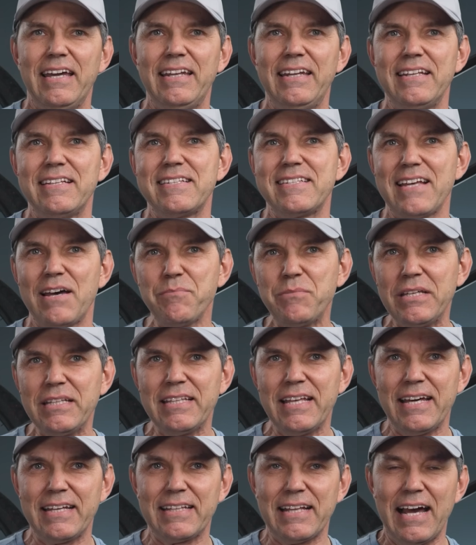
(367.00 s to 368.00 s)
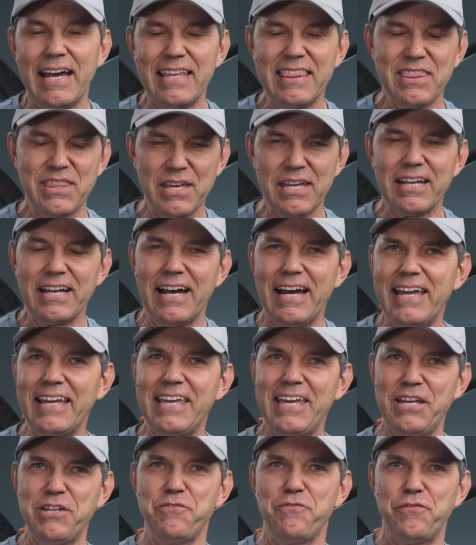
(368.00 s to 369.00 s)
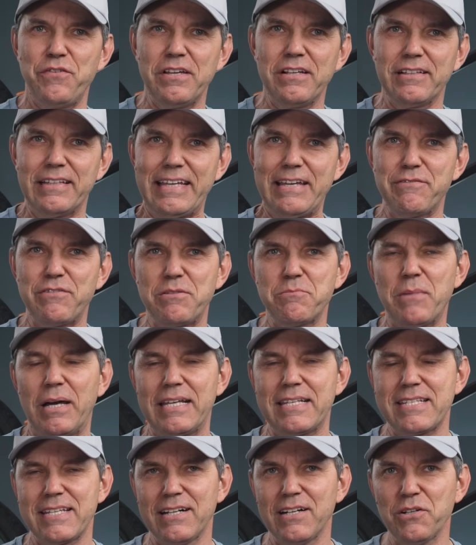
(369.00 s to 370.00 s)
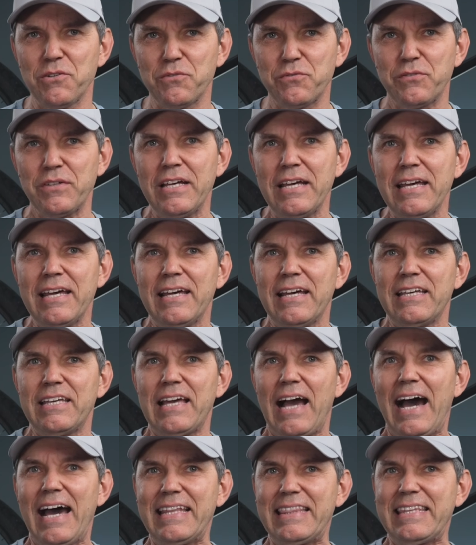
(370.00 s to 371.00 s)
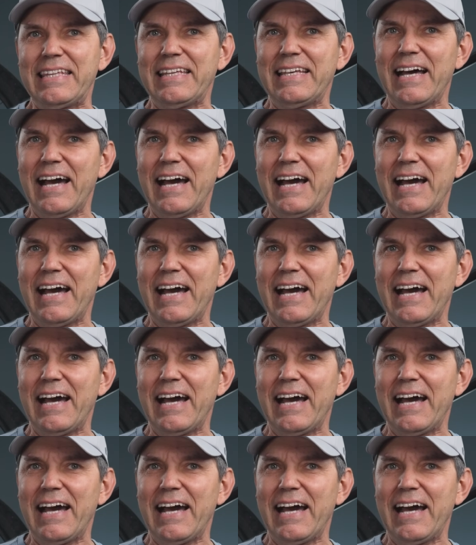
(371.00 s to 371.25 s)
and it's something that I think I can feel even myself. At the